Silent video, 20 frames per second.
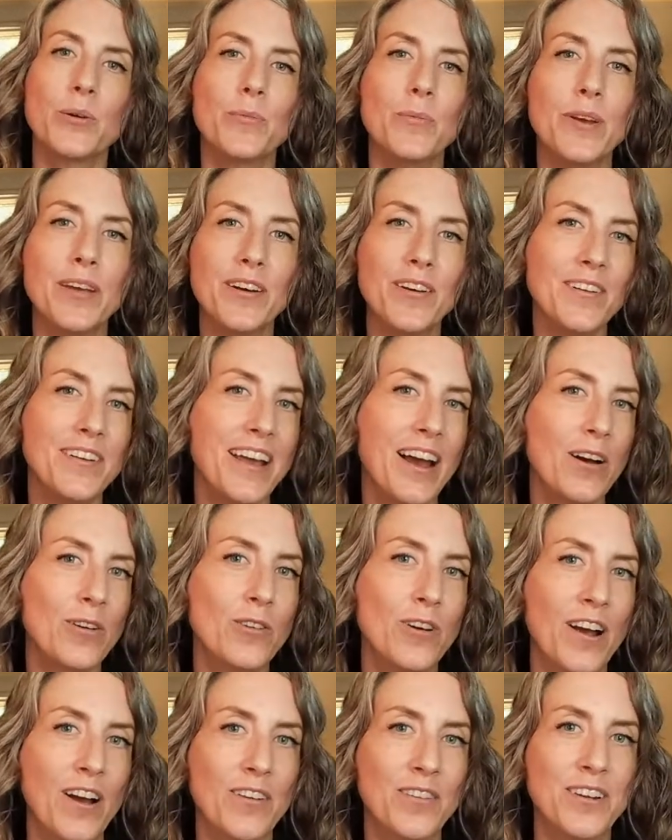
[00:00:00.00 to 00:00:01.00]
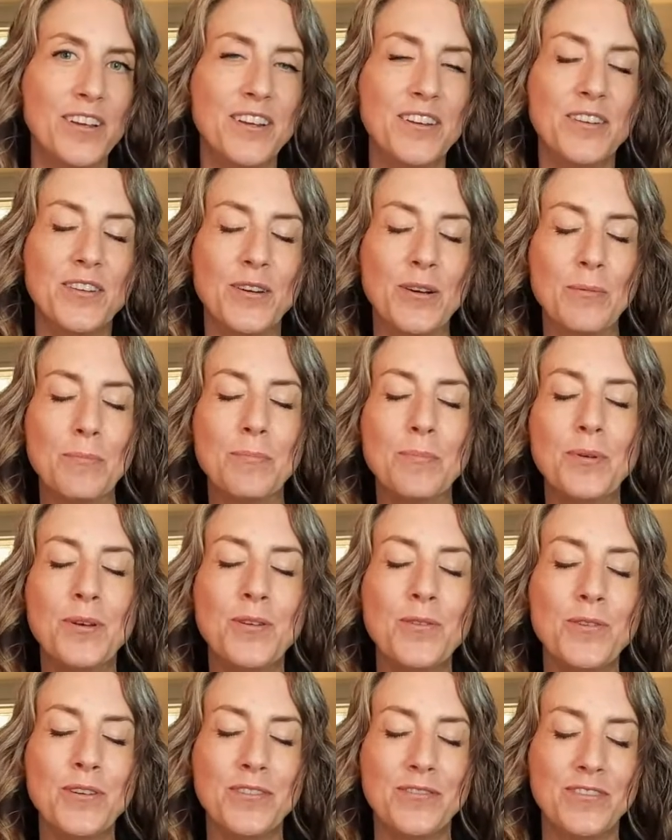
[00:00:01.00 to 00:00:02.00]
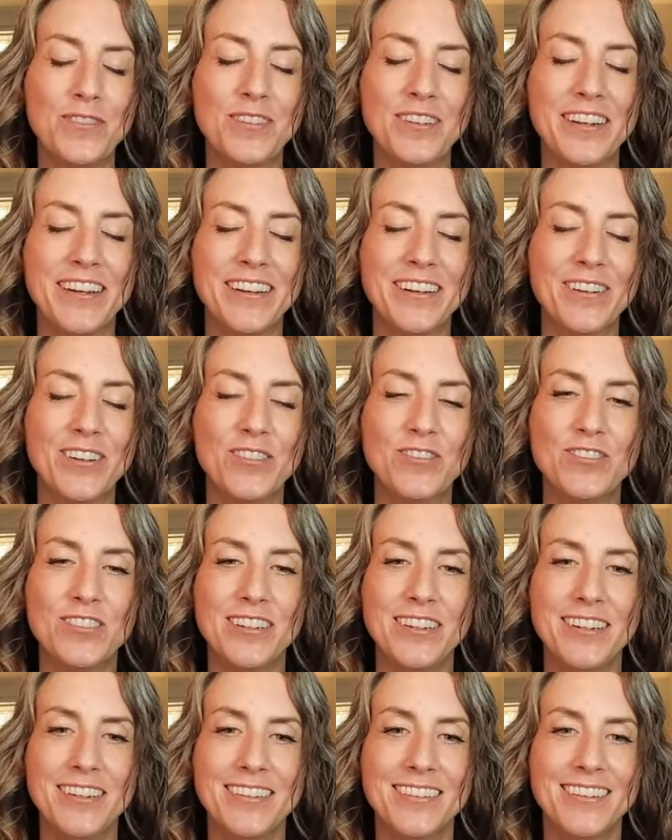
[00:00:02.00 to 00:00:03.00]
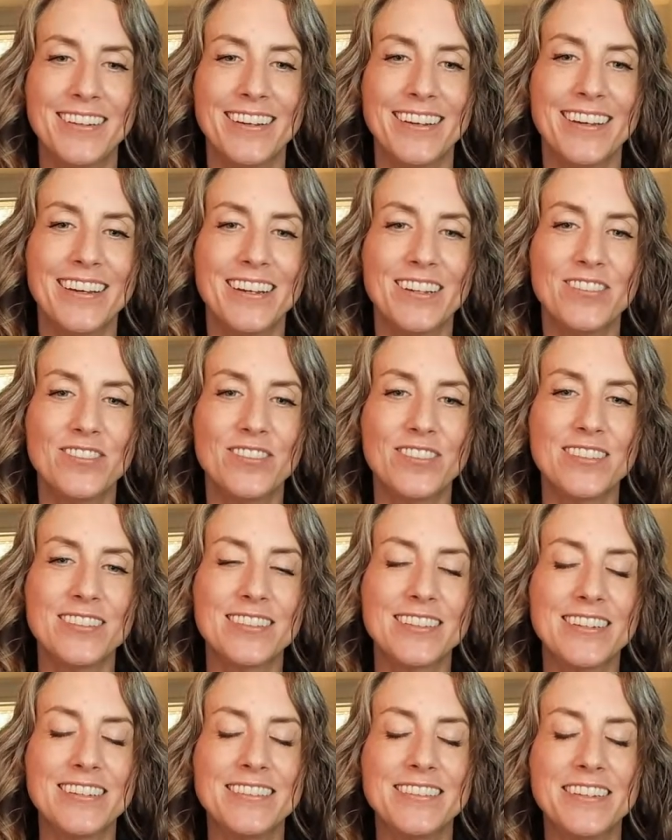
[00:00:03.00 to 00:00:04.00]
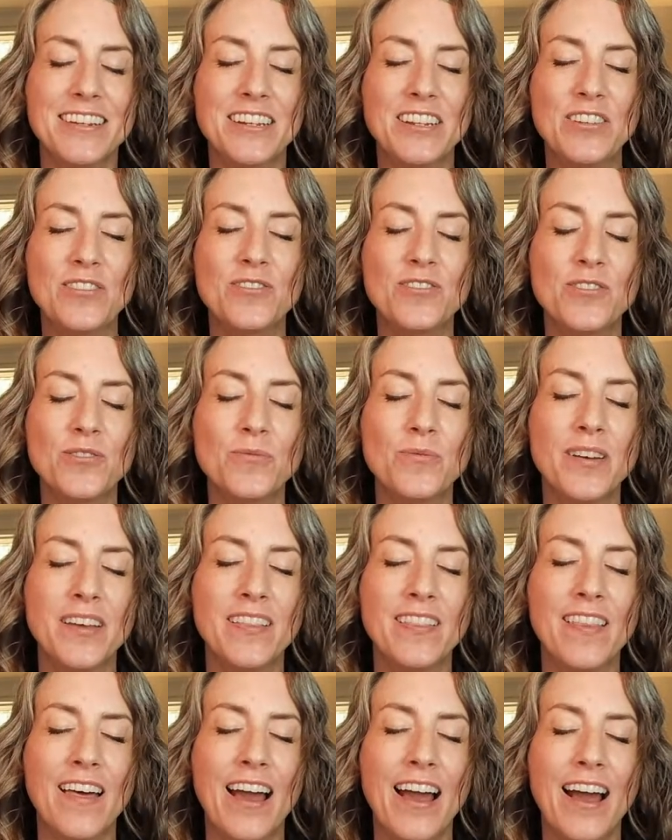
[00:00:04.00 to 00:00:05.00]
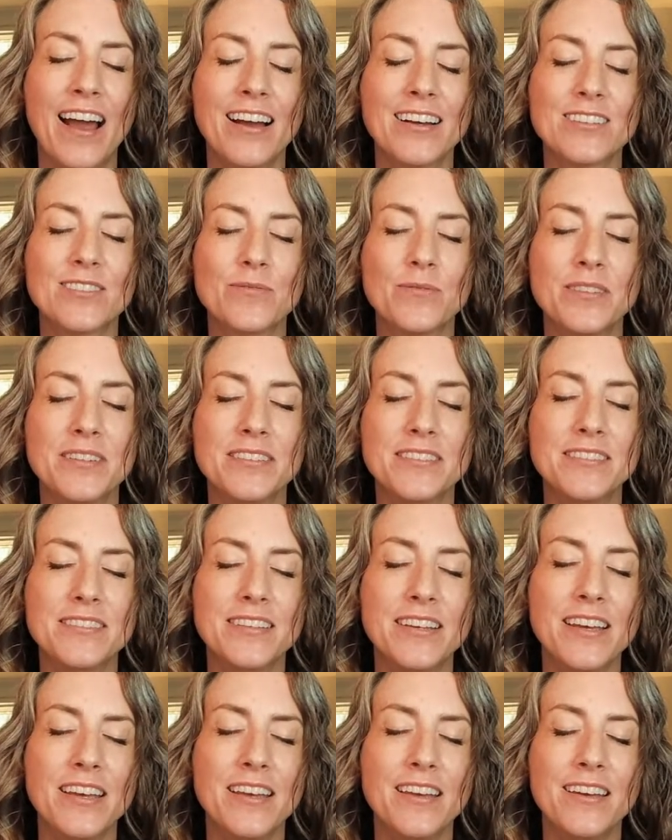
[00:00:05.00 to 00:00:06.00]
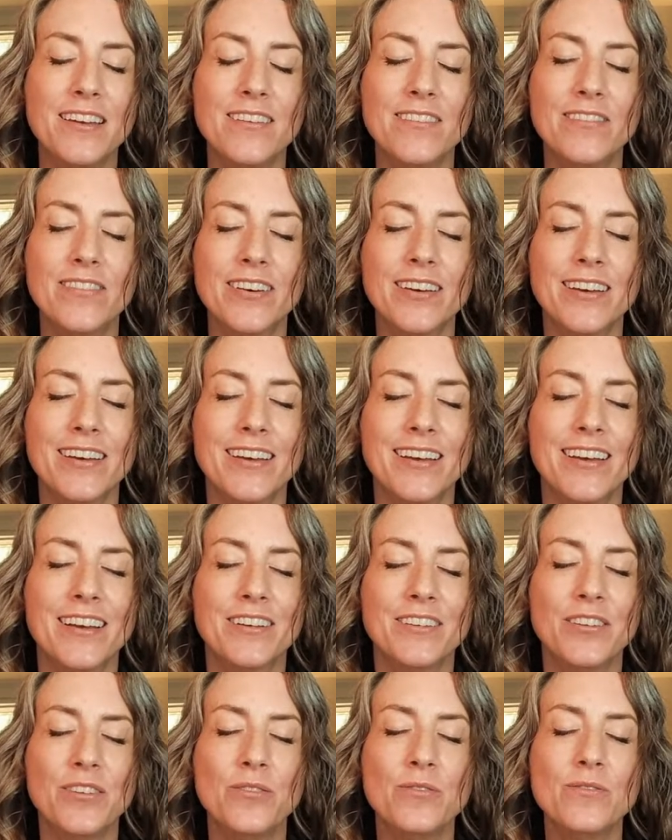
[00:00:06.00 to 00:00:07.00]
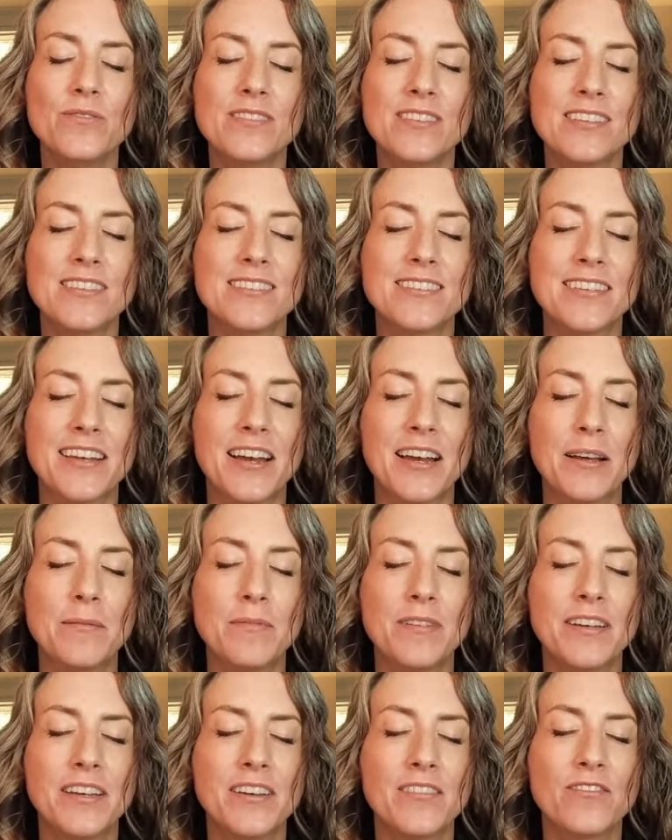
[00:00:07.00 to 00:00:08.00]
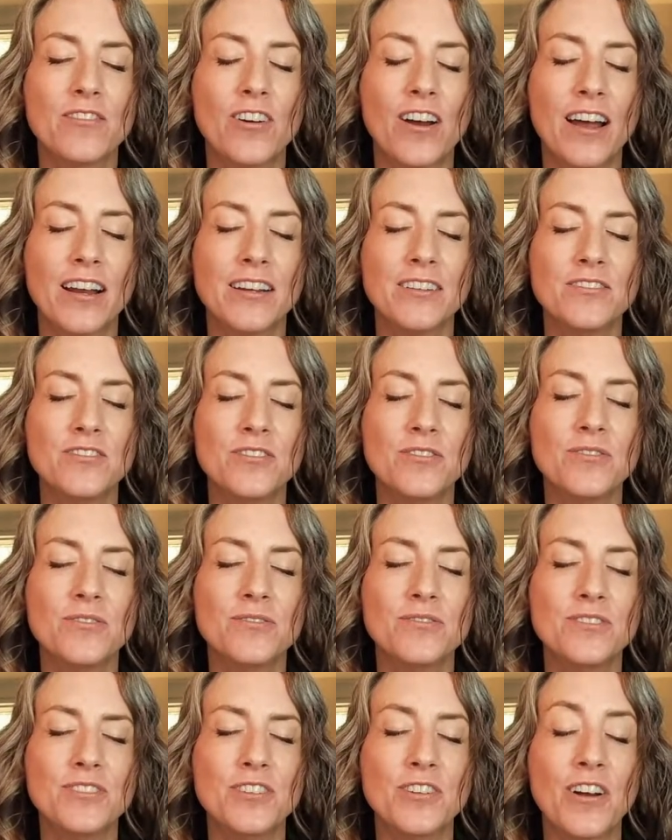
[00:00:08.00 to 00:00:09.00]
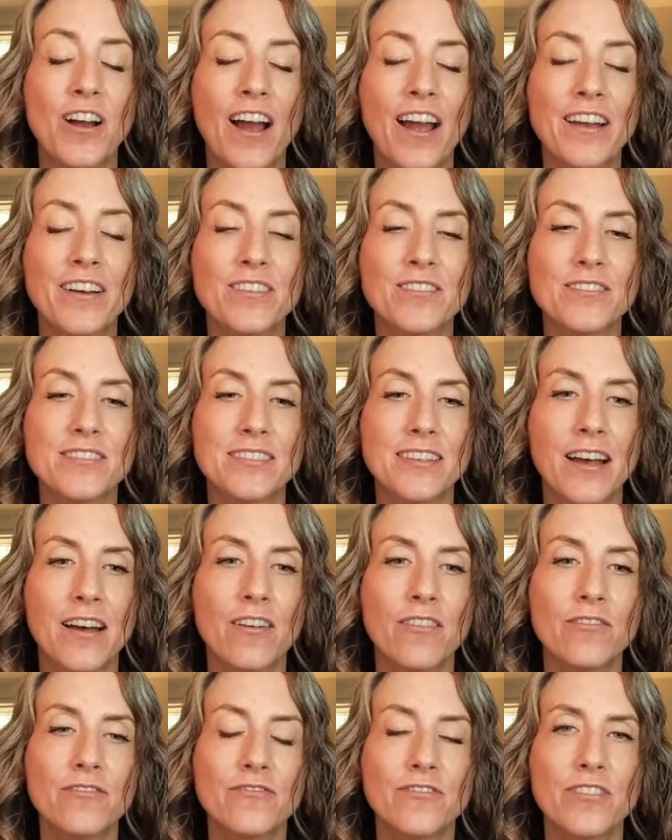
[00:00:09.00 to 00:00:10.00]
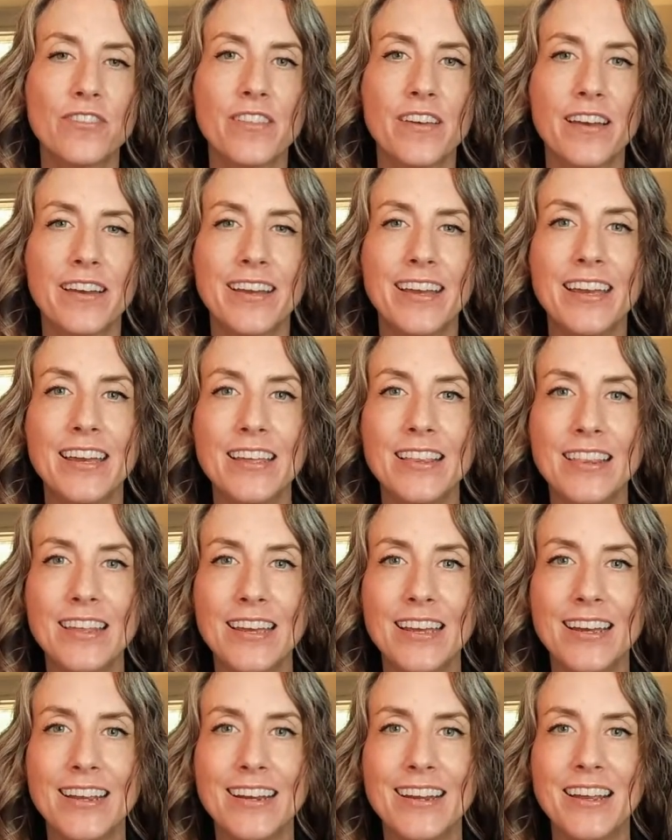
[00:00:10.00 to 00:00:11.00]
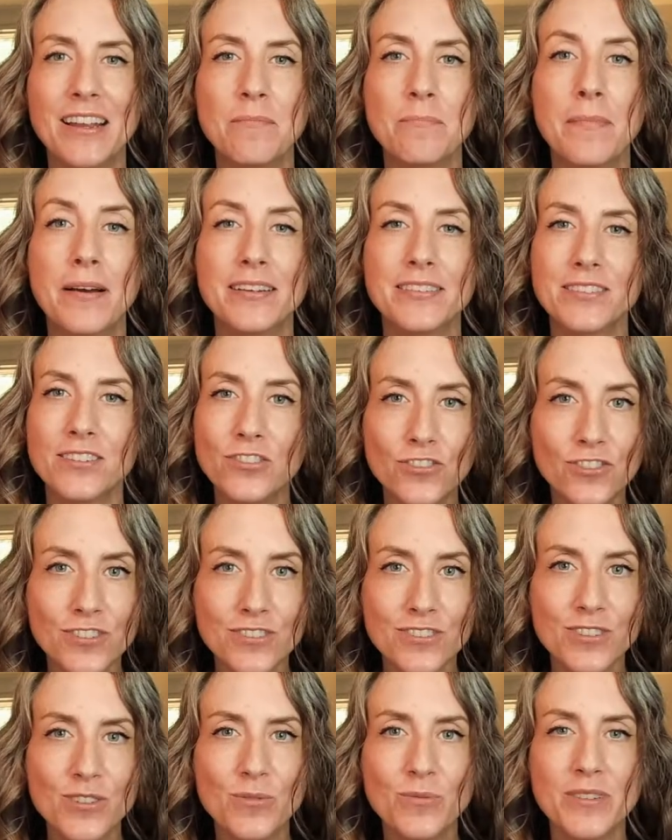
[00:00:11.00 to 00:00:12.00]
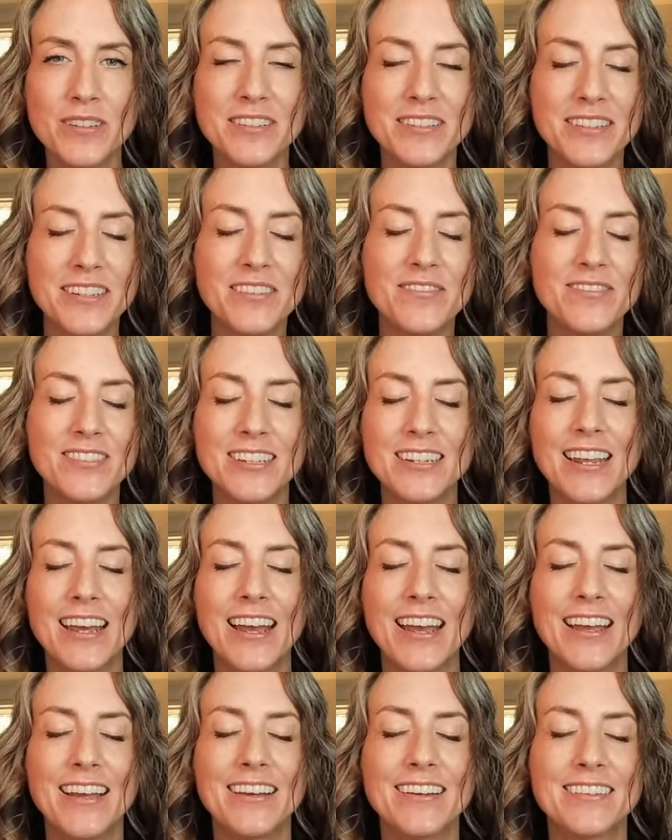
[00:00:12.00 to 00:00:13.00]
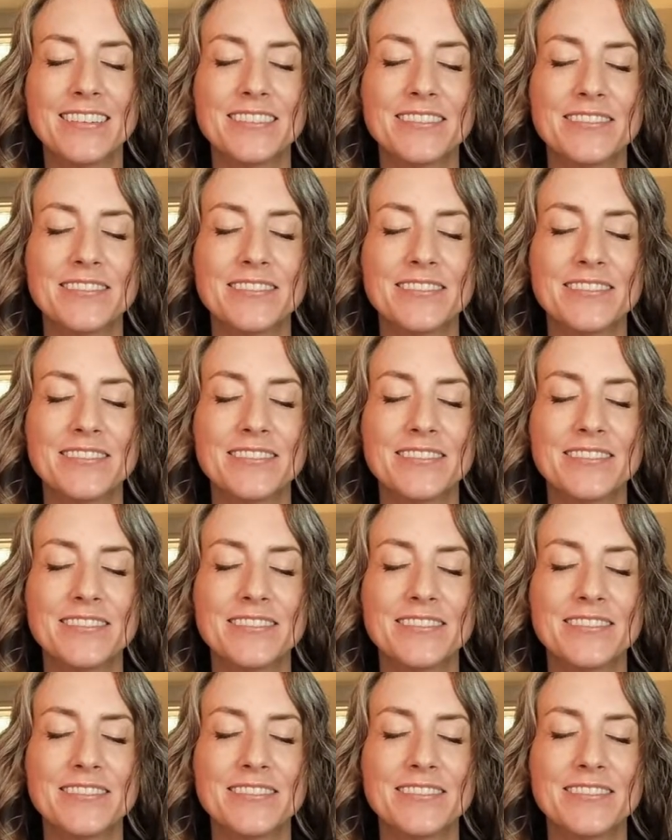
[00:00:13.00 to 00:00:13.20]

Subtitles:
We are now grounding your beautiful energy. Just continue to relax, receive. Use this time to give gratitude to your higher self for the healing and messages you received today.